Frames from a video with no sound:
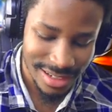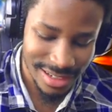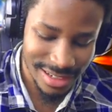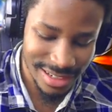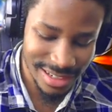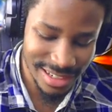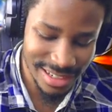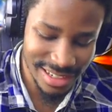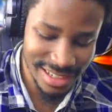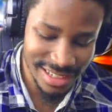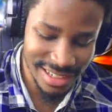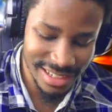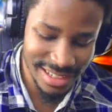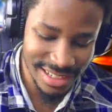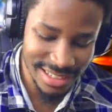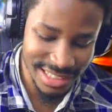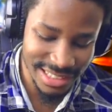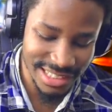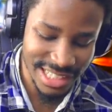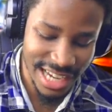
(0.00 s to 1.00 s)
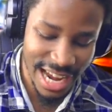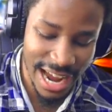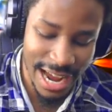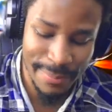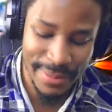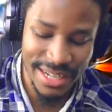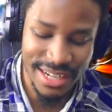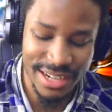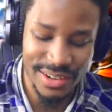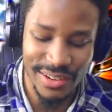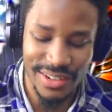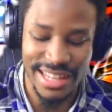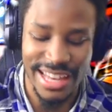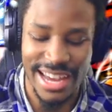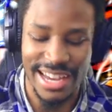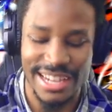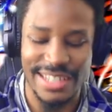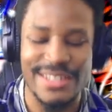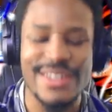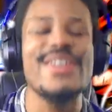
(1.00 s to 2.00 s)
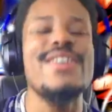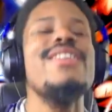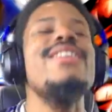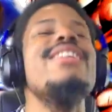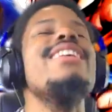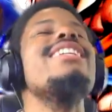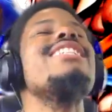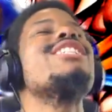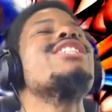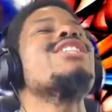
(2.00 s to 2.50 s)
Oh, the timing on that, dude.